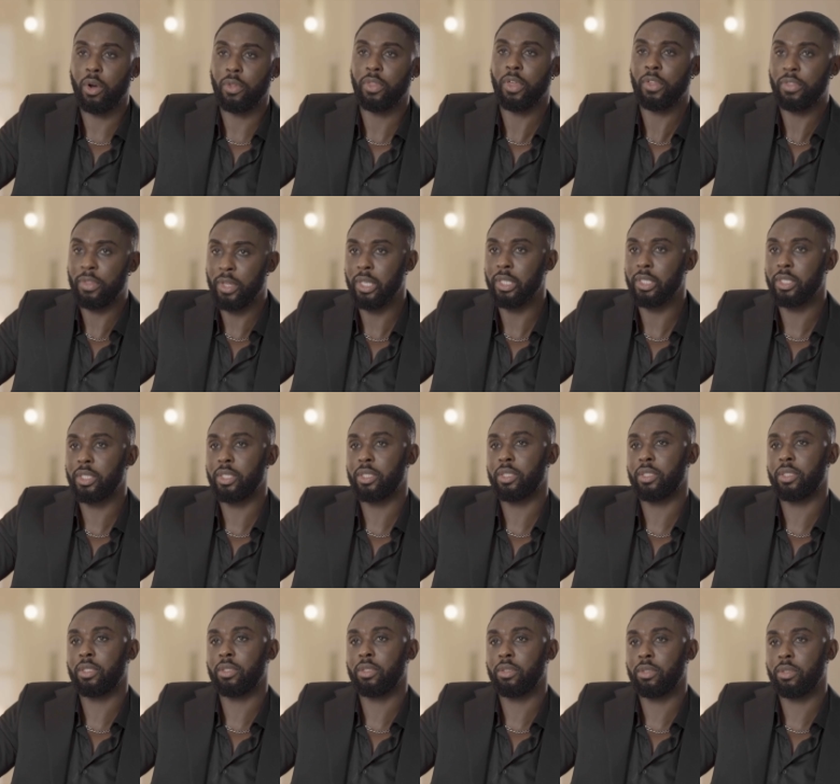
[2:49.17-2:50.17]
other
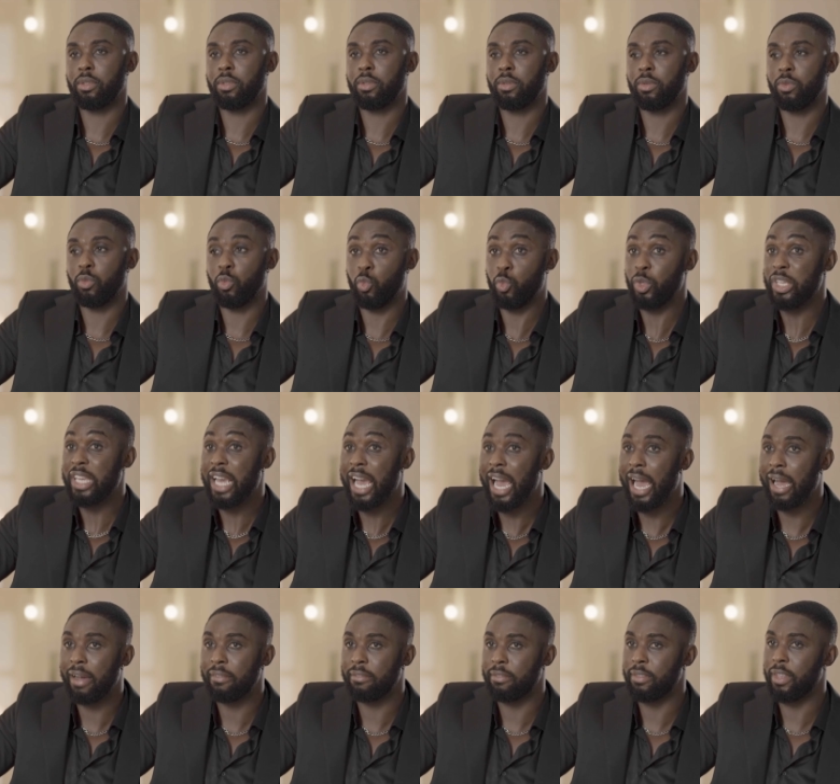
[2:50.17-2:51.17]
things we
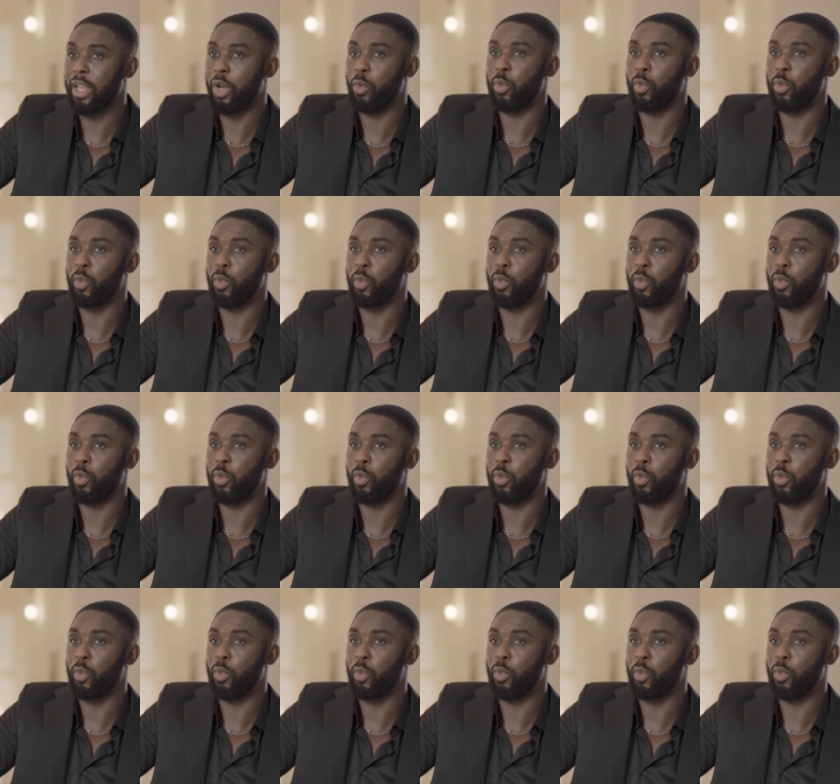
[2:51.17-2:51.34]
have